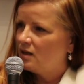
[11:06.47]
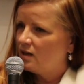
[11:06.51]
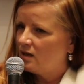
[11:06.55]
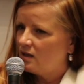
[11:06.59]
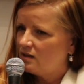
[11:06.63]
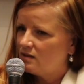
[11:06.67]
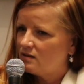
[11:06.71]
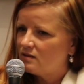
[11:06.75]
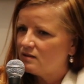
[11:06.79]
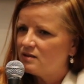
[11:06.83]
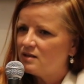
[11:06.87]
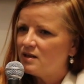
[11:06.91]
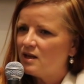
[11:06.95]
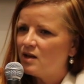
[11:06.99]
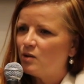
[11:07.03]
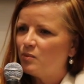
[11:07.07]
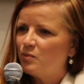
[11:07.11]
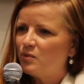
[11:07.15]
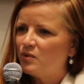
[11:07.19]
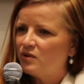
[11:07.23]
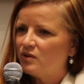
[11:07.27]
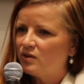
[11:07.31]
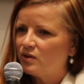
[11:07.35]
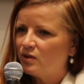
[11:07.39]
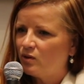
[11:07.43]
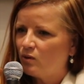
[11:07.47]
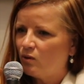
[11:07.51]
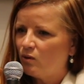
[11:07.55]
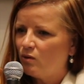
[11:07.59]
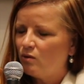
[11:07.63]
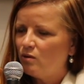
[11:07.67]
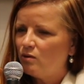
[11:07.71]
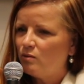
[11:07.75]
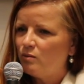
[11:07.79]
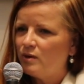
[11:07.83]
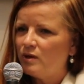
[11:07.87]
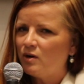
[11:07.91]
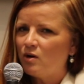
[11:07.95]
Yeah, to help with the
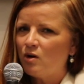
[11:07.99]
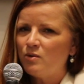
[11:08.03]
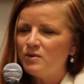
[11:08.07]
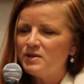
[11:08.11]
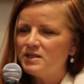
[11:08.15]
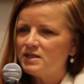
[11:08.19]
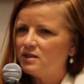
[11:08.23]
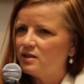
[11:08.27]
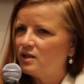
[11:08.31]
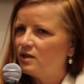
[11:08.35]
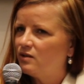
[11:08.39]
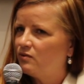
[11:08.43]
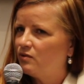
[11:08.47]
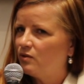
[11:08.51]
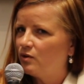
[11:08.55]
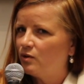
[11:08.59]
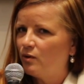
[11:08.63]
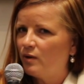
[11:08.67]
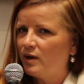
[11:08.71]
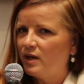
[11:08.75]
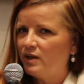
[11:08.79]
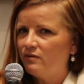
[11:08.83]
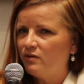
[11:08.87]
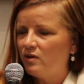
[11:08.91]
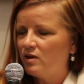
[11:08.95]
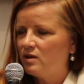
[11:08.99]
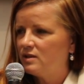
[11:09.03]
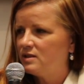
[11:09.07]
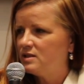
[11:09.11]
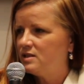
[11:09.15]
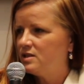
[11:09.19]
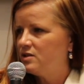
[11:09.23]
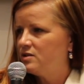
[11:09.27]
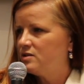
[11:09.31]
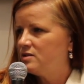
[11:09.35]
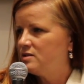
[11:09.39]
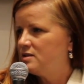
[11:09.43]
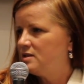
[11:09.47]
goal. We're always looking for great
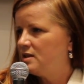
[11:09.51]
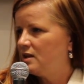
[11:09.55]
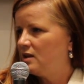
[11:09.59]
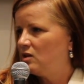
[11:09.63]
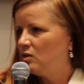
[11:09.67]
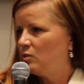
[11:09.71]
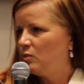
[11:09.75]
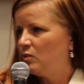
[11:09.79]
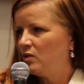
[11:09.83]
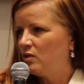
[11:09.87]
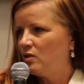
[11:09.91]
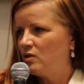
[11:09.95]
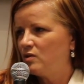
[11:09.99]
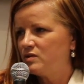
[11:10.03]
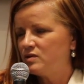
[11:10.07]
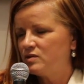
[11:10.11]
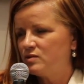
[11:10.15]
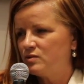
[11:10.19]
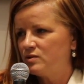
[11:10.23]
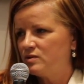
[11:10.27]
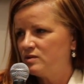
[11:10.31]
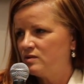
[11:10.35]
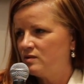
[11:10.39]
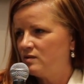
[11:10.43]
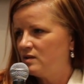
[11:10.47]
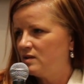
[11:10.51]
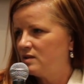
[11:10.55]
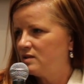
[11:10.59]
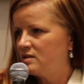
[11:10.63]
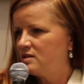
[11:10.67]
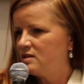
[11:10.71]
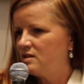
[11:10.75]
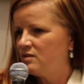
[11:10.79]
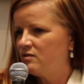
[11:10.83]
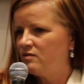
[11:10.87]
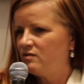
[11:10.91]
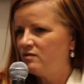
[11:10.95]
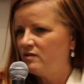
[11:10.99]
volunteers to help with all sorts of
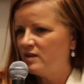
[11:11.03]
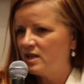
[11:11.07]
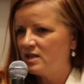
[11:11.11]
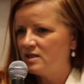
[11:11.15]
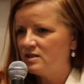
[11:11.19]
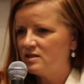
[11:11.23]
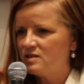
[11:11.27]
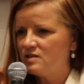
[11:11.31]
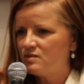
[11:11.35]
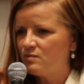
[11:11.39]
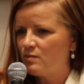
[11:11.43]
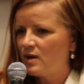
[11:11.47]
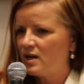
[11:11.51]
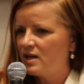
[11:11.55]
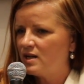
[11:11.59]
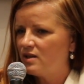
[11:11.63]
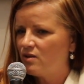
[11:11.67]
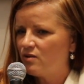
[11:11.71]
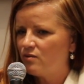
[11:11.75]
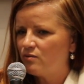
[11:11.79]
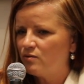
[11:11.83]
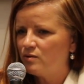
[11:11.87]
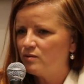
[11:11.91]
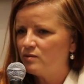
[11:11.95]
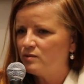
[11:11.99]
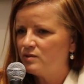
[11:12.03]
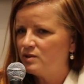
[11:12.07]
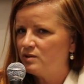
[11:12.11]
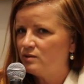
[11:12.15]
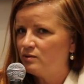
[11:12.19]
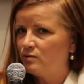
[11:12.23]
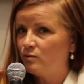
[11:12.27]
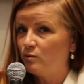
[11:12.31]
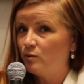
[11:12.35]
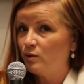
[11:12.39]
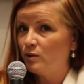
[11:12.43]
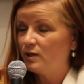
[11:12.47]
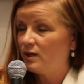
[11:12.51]
things, events, right through
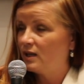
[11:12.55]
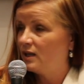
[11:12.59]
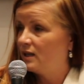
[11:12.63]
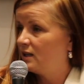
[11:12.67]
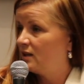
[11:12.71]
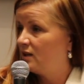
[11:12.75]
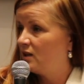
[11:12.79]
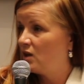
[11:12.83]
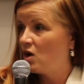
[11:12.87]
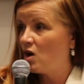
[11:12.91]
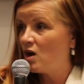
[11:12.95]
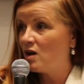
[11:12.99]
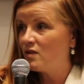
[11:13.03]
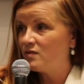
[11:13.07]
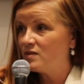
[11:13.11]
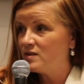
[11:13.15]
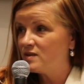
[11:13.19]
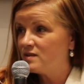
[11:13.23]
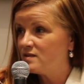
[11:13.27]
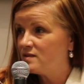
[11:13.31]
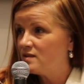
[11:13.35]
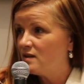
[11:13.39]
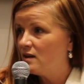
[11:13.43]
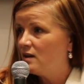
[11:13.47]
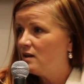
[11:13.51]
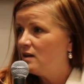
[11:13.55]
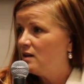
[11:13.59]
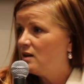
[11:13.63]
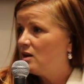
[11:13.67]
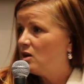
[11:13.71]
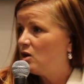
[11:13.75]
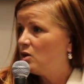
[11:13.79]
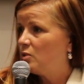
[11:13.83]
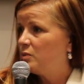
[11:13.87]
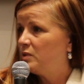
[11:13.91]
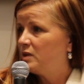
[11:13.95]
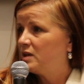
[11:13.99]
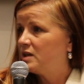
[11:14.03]
to working in the office,
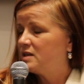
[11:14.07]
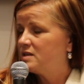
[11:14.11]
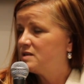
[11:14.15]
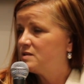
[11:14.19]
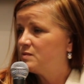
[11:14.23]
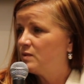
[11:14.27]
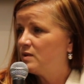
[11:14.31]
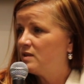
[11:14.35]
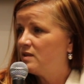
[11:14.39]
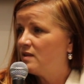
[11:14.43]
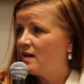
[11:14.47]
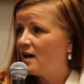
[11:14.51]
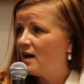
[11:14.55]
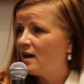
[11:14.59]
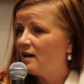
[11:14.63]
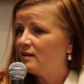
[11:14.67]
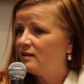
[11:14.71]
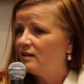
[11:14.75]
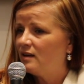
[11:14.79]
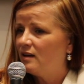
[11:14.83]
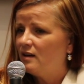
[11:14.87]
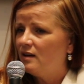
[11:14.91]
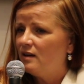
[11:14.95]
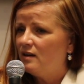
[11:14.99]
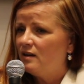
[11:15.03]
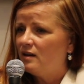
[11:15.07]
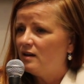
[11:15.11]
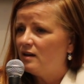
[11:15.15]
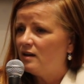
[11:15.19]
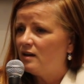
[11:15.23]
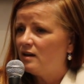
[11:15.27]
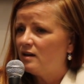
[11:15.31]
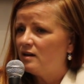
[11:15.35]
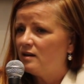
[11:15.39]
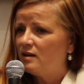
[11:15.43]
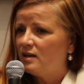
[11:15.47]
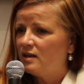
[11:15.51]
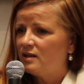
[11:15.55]
helping us with that,
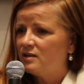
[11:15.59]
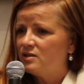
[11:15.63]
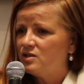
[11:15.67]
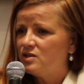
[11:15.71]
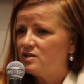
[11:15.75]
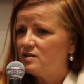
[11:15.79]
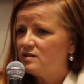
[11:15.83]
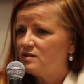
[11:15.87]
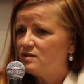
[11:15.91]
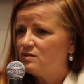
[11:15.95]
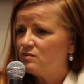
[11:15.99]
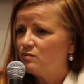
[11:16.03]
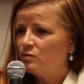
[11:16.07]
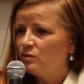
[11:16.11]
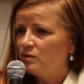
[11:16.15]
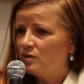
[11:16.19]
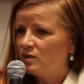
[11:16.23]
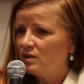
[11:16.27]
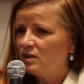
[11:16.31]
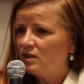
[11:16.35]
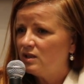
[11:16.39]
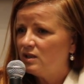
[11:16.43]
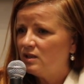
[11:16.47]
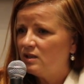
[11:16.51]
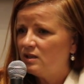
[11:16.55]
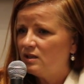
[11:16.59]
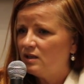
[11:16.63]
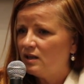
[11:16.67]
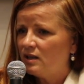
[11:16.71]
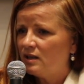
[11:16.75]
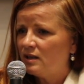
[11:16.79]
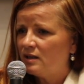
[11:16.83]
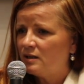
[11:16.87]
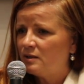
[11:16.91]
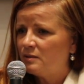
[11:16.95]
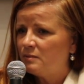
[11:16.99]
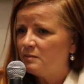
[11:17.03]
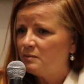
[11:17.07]
and just really
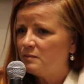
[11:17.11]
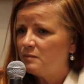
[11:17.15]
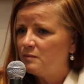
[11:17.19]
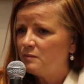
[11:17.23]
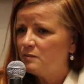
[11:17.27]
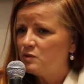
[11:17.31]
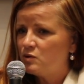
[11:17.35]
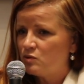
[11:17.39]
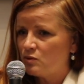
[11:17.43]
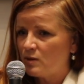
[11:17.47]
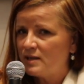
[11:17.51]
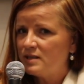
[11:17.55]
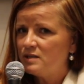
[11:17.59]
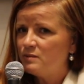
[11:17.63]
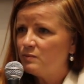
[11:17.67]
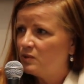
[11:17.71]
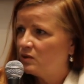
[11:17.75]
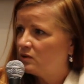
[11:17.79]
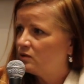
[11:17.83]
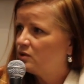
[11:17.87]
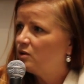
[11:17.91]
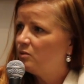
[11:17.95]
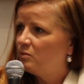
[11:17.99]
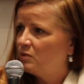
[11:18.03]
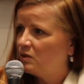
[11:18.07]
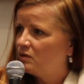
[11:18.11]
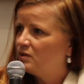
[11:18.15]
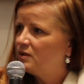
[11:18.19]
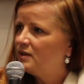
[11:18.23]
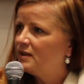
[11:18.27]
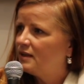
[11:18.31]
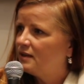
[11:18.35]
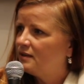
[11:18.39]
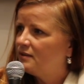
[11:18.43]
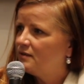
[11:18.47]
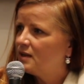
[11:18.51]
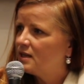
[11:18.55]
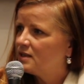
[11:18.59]
trying to build
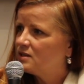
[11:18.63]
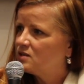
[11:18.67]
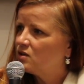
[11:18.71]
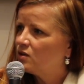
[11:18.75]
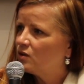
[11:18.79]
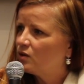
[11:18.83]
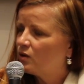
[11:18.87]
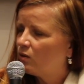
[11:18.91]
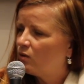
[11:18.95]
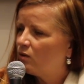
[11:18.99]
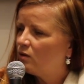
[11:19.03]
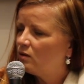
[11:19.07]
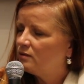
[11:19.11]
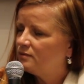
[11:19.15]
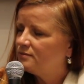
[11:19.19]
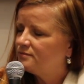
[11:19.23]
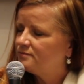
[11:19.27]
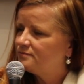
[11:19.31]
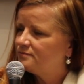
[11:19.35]
community. That's our goal.